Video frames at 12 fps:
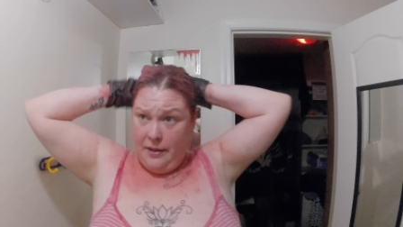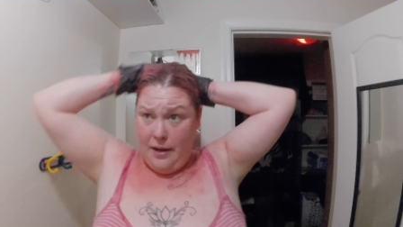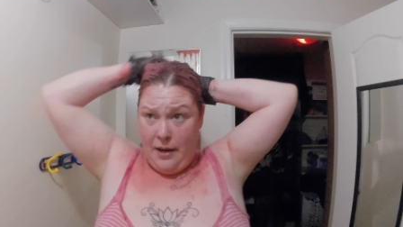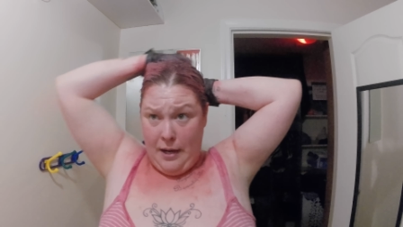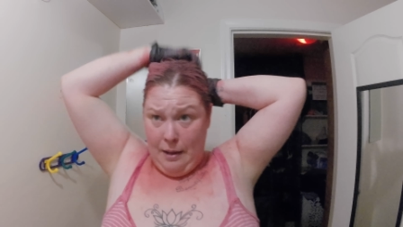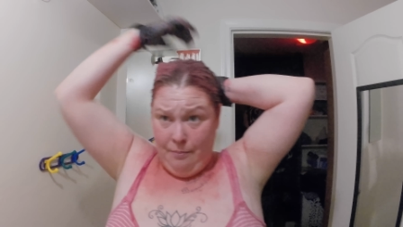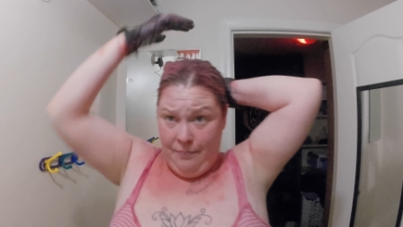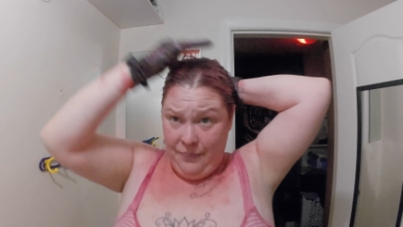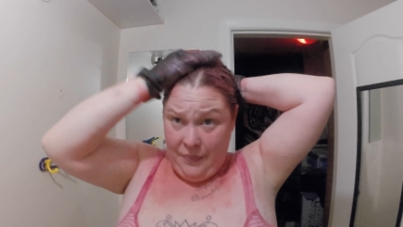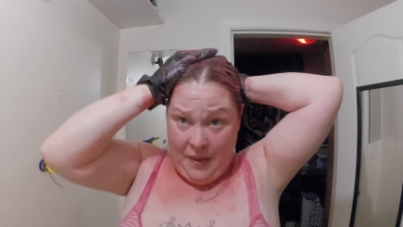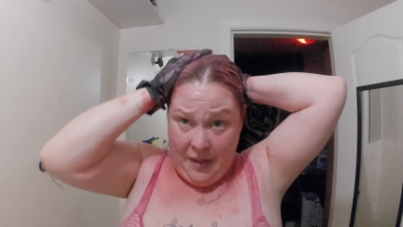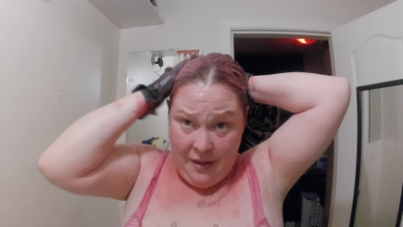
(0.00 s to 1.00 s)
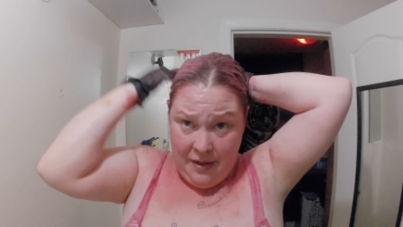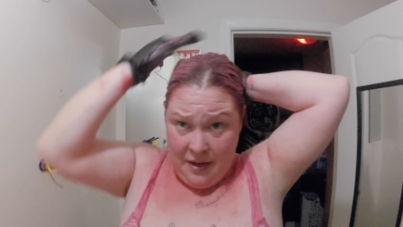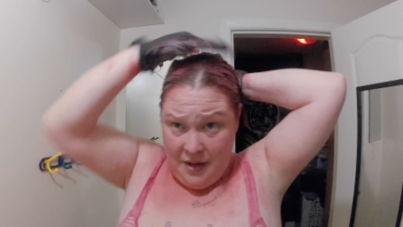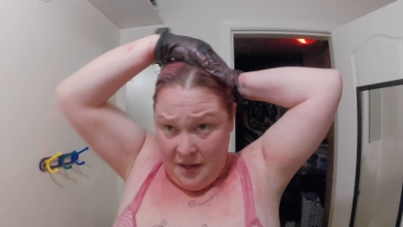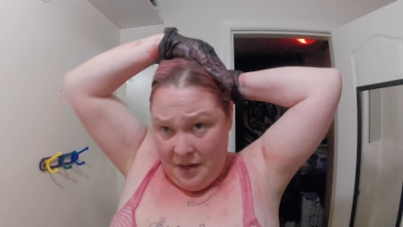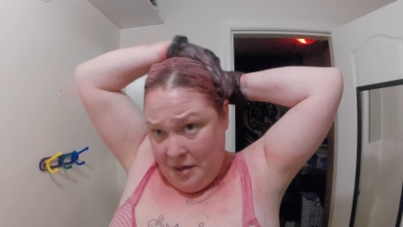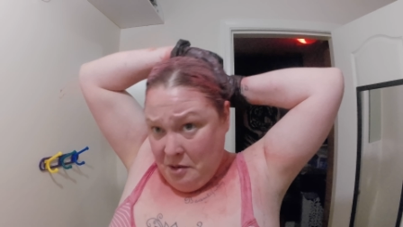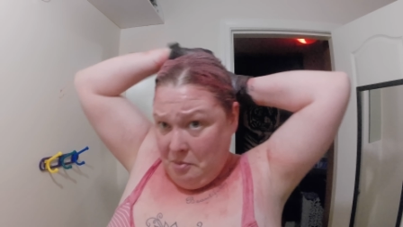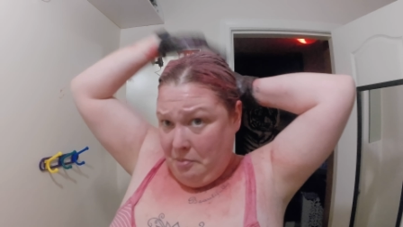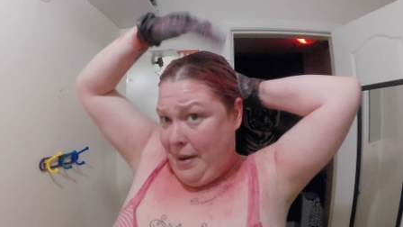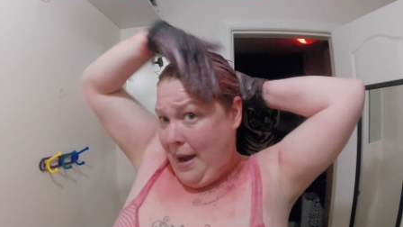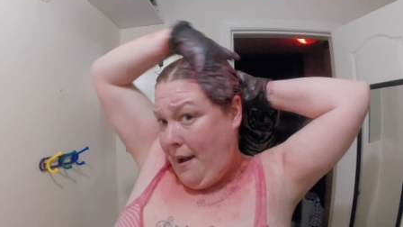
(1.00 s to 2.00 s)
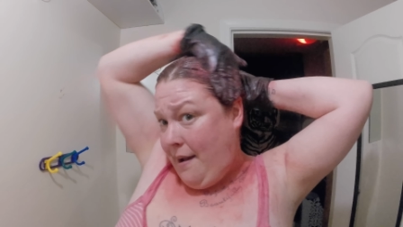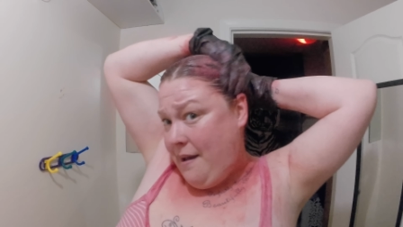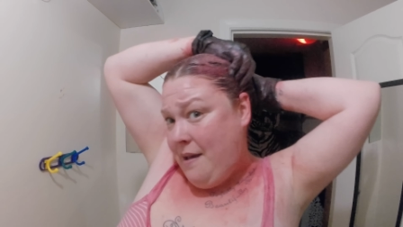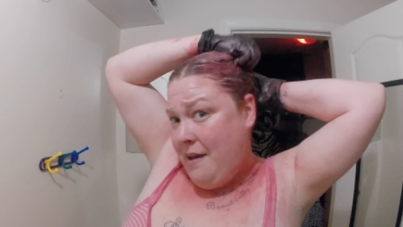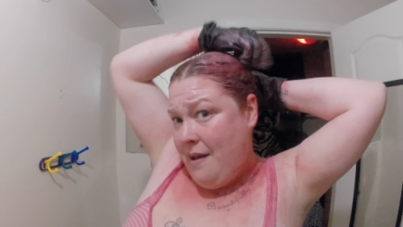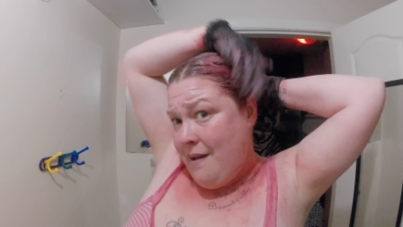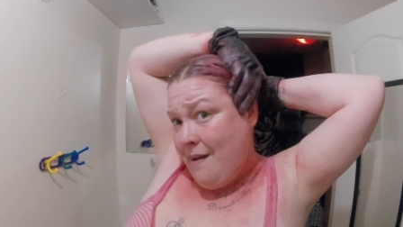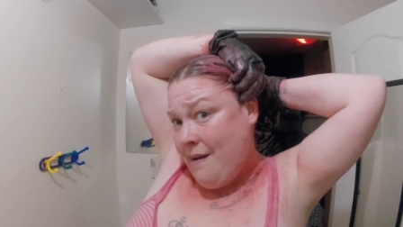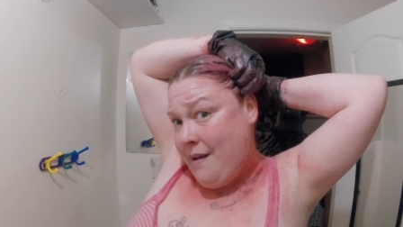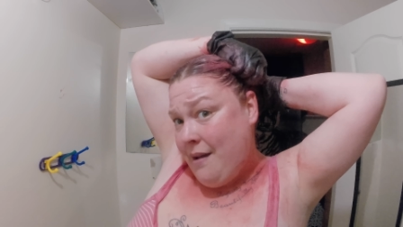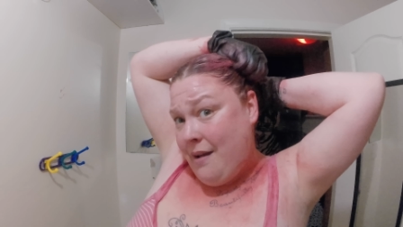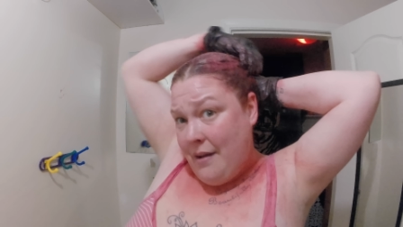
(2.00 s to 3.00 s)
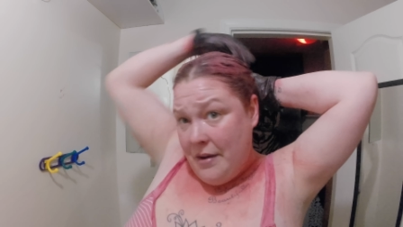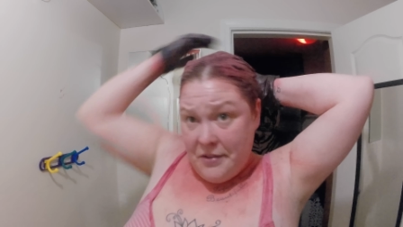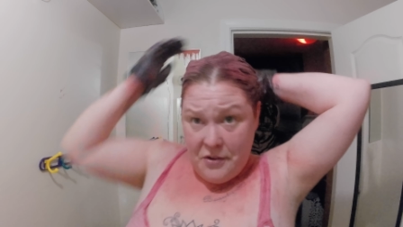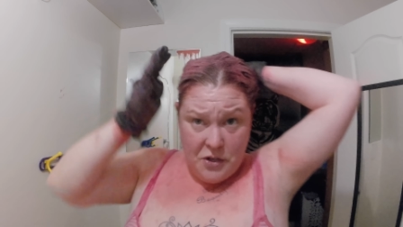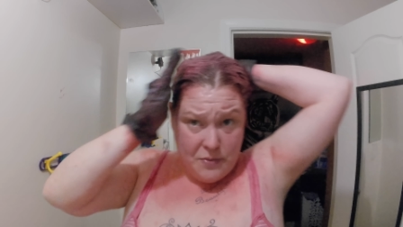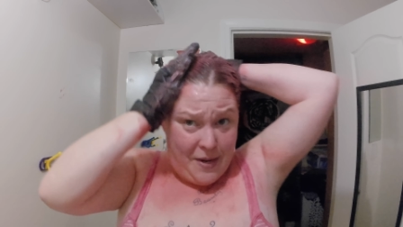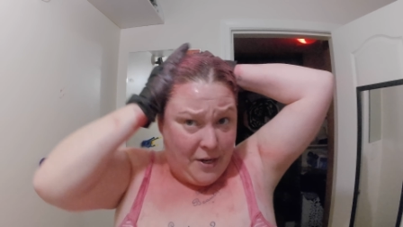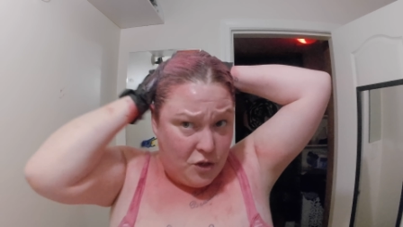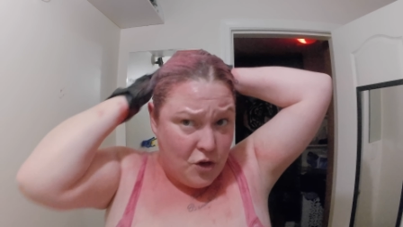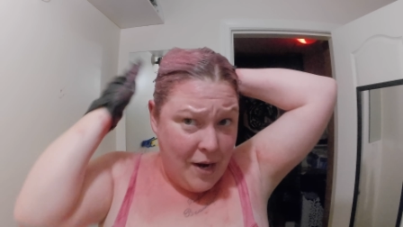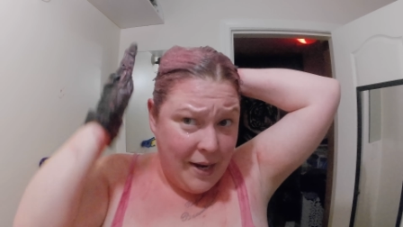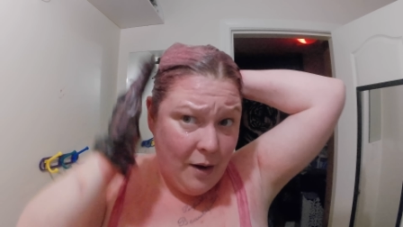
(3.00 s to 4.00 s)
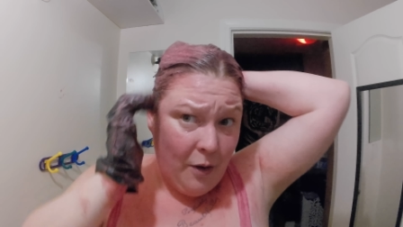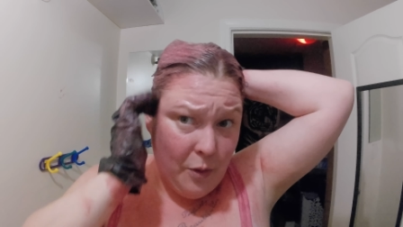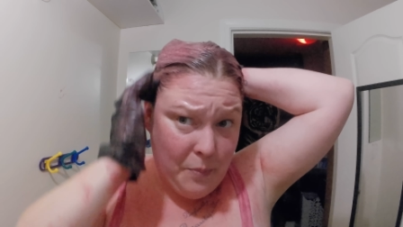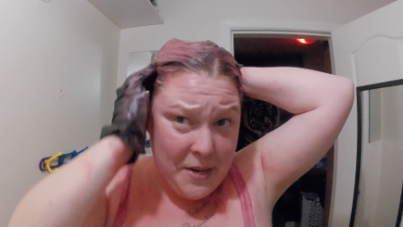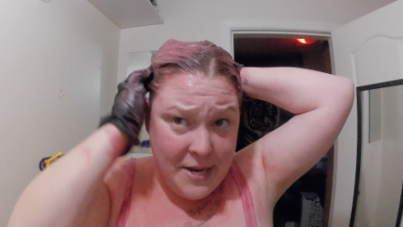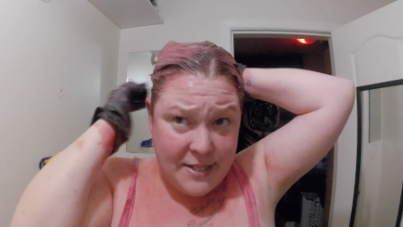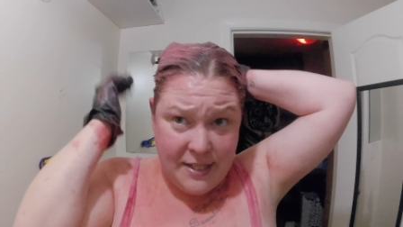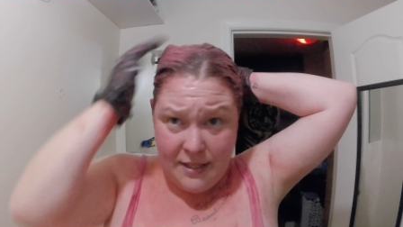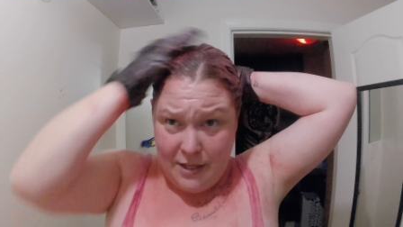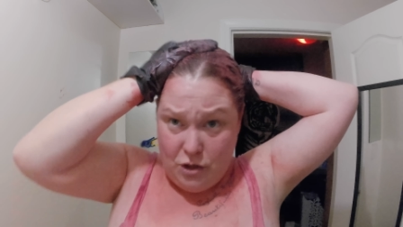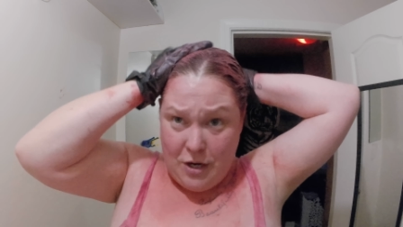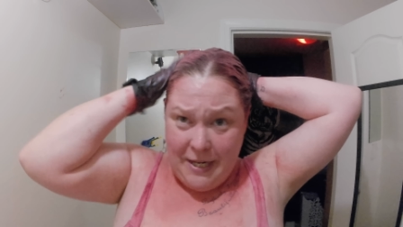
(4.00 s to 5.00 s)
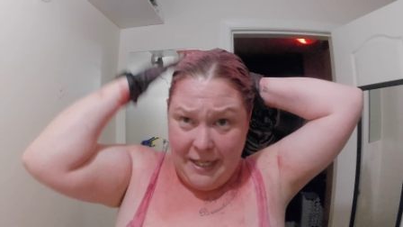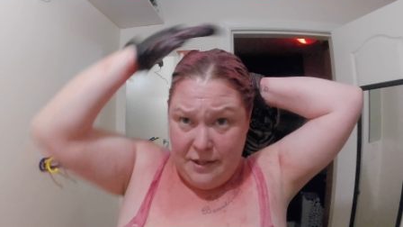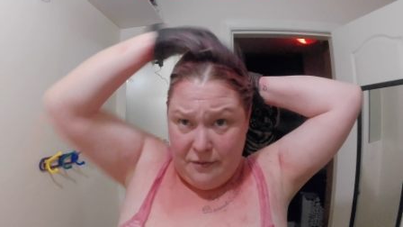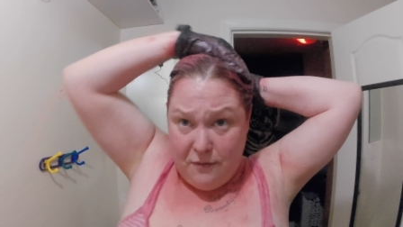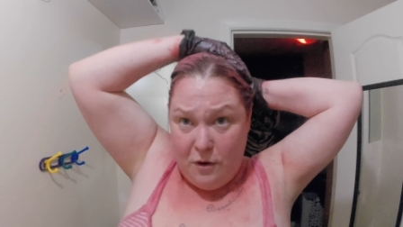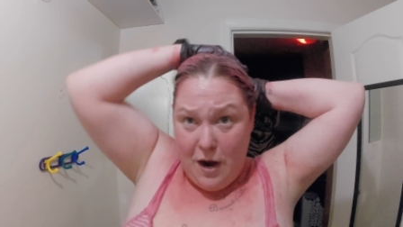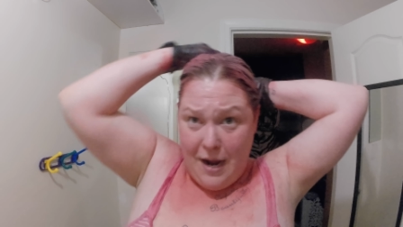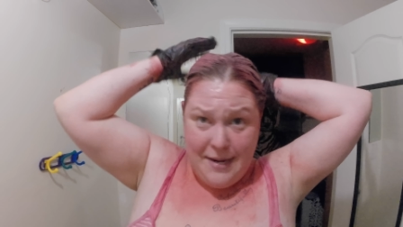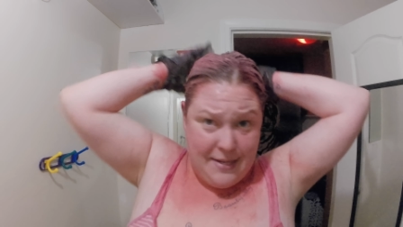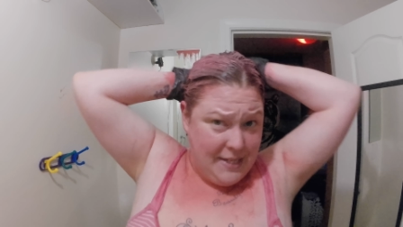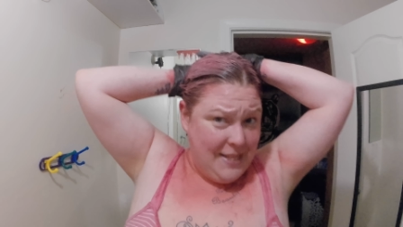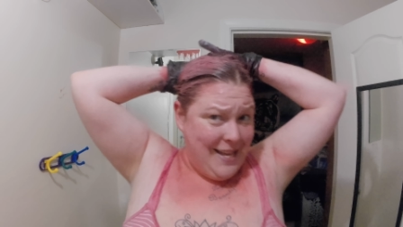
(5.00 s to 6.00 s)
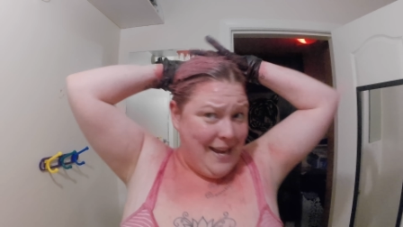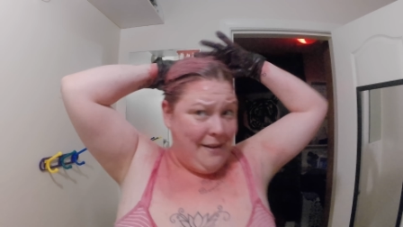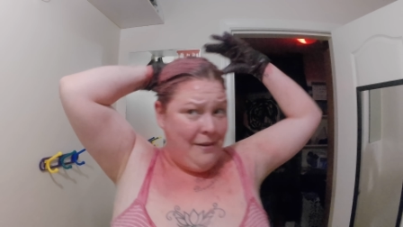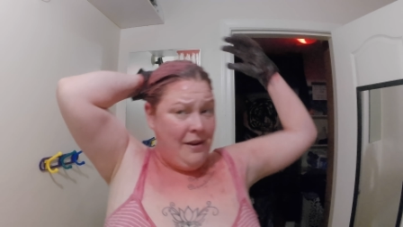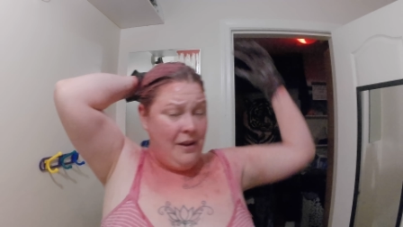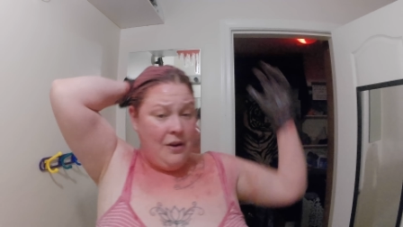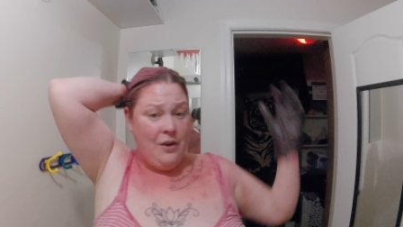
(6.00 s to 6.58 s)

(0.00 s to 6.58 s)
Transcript: But just make sure I get all the pieces. I try to get the front, and then